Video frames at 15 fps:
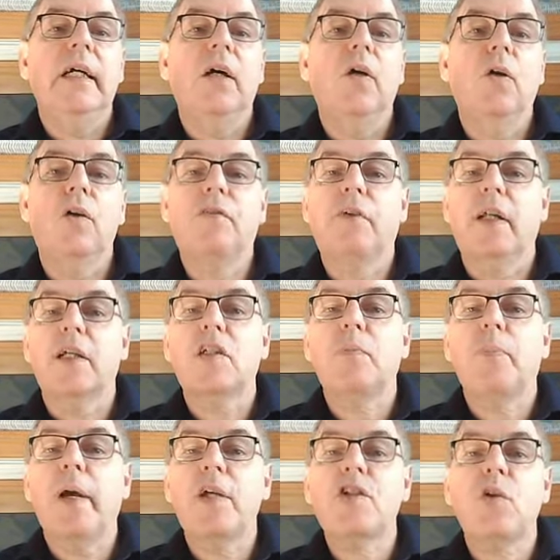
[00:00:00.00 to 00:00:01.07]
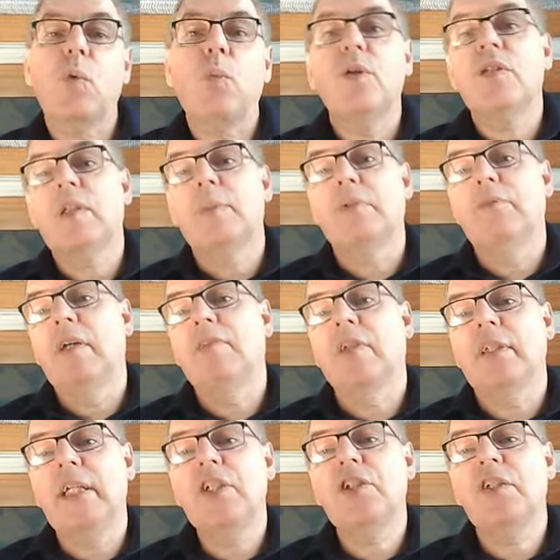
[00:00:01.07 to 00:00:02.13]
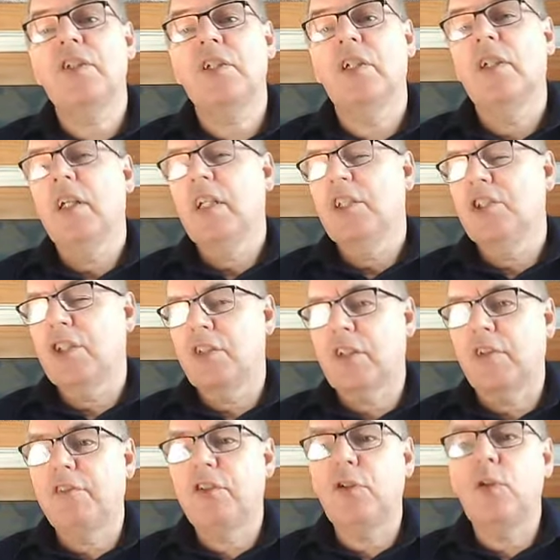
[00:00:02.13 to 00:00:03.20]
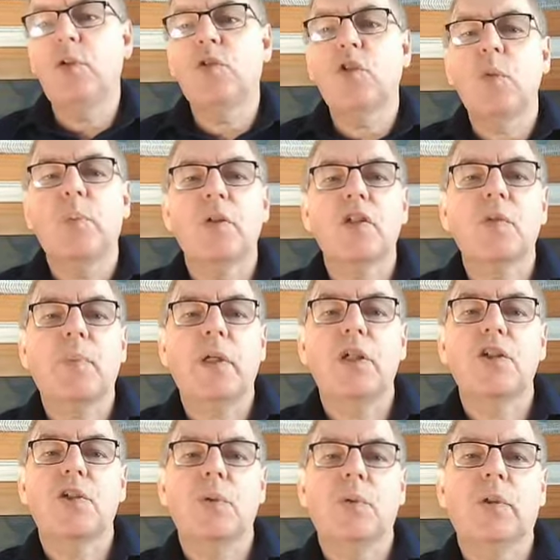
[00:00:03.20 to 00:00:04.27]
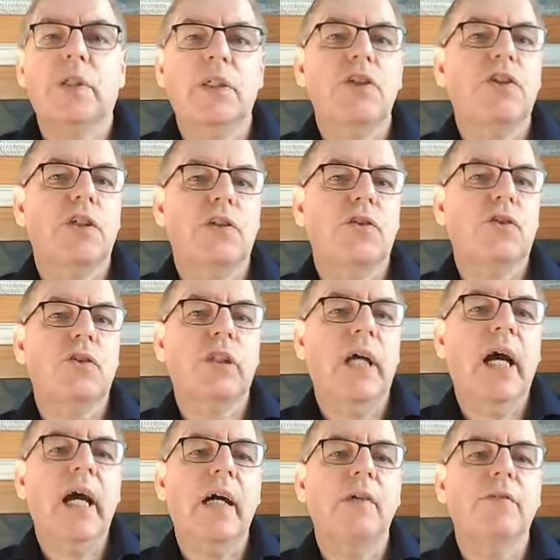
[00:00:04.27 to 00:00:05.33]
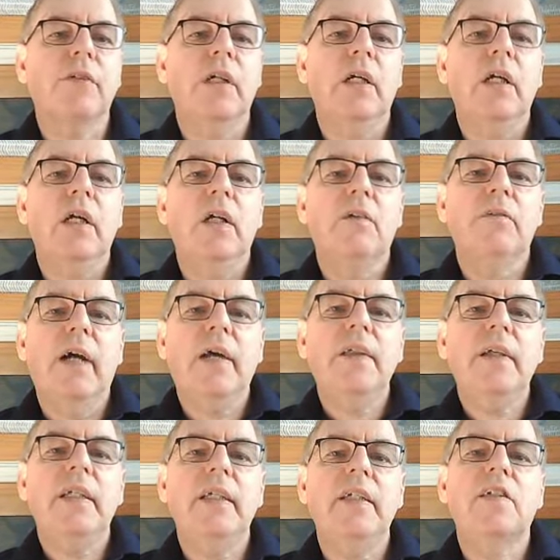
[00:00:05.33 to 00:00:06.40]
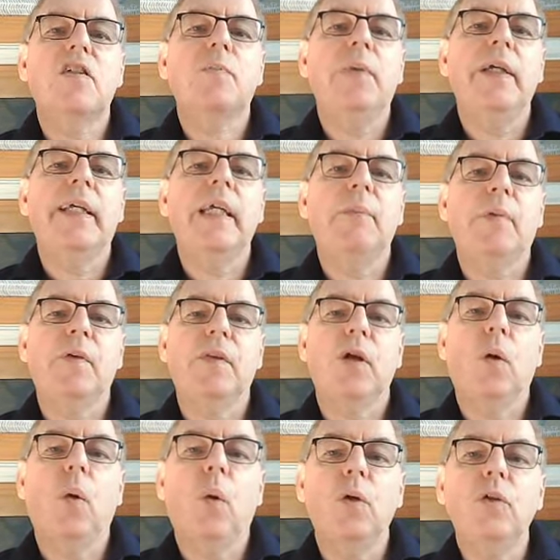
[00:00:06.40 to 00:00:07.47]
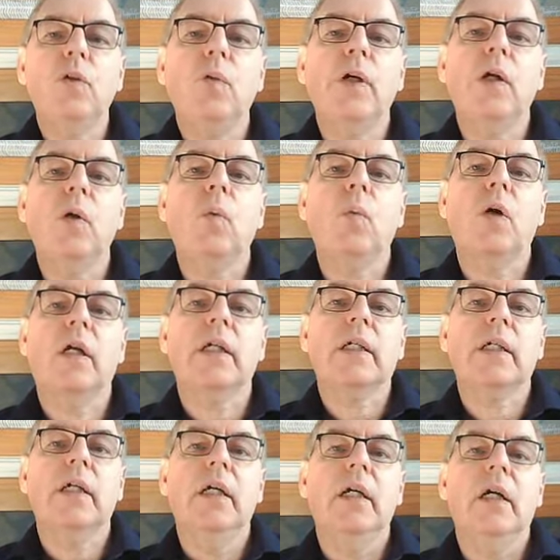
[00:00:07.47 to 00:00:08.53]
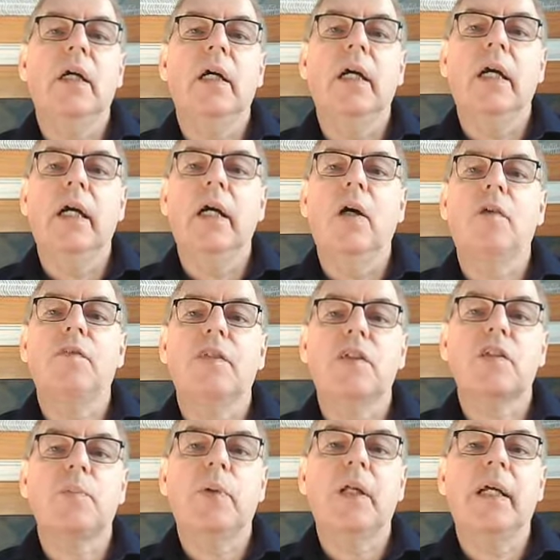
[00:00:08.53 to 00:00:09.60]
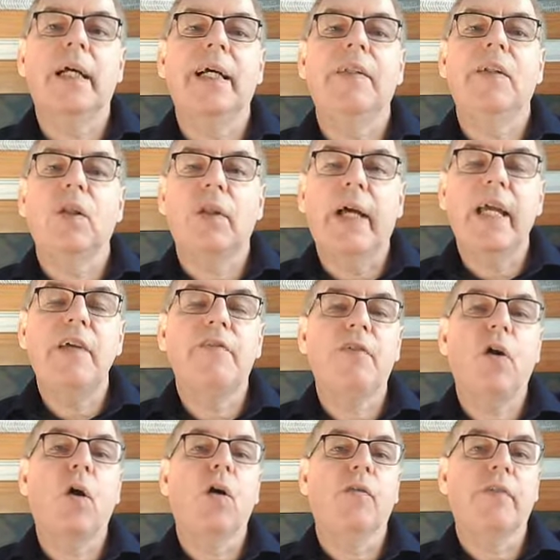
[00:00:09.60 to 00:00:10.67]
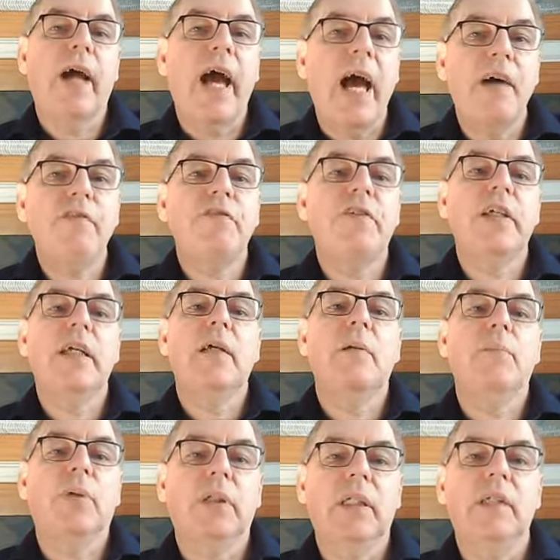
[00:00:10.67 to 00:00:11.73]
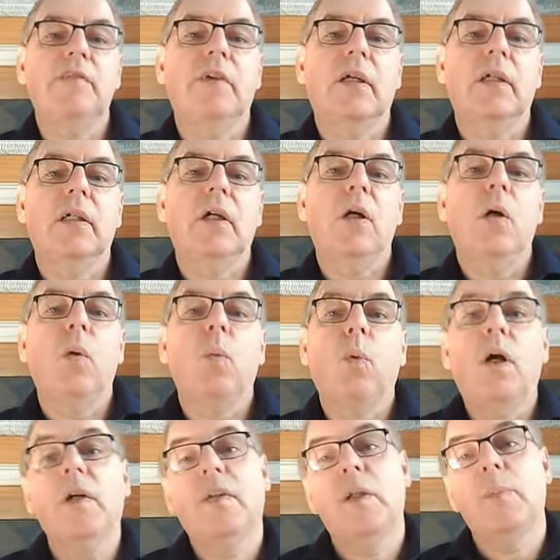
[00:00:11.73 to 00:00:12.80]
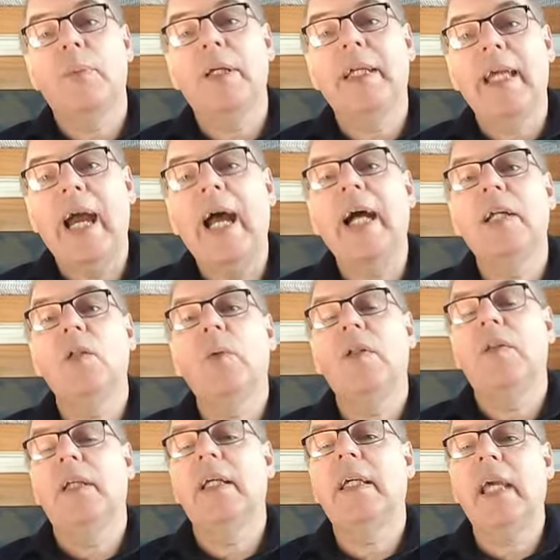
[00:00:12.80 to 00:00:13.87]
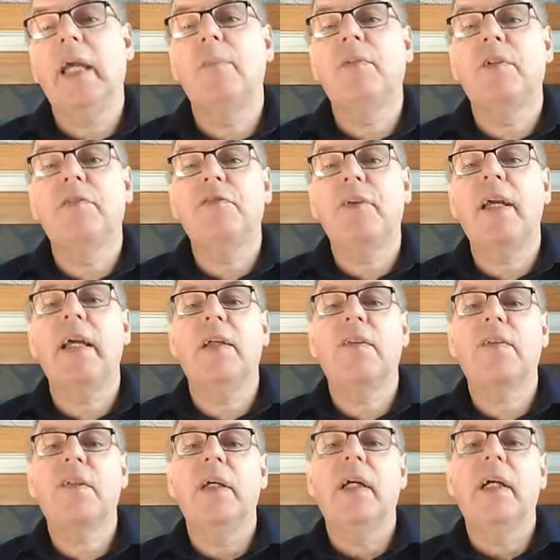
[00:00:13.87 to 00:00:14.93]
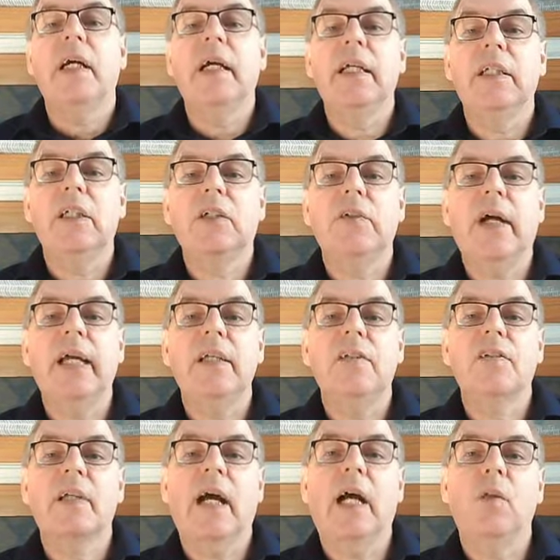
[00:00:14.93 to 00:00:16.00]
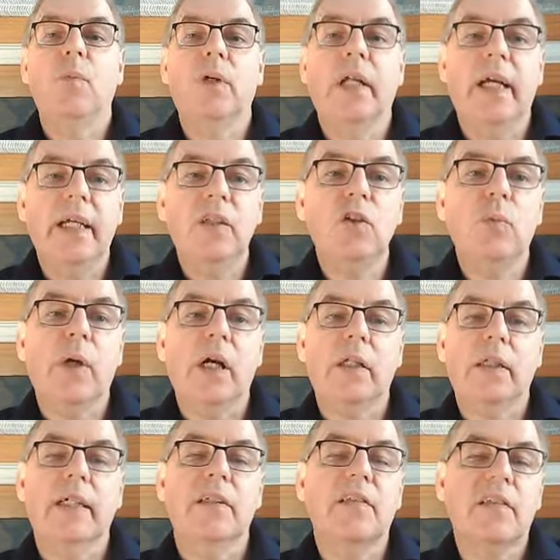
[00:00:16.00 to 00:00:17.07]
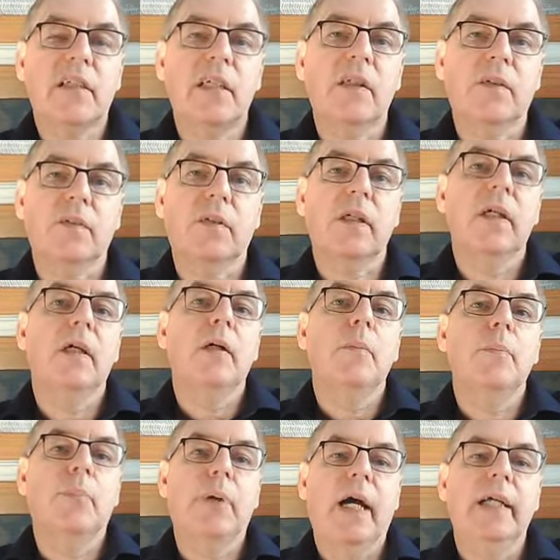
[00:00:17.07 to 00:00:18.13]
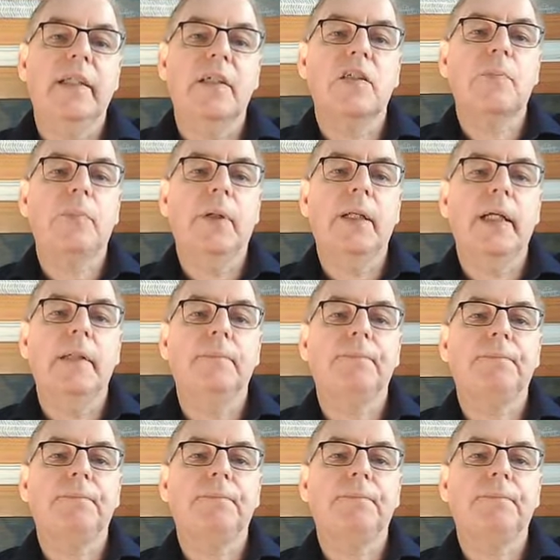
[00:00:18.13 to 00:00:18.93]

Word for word: or for a special wisdom and revelation that just a few super spiritual Christians could have. Rather, he is speaking about the ongoing work uh, of the Spirit in the life of every believer work that began when they came to faith in Christ and were indwelt and sealed by the Spirit.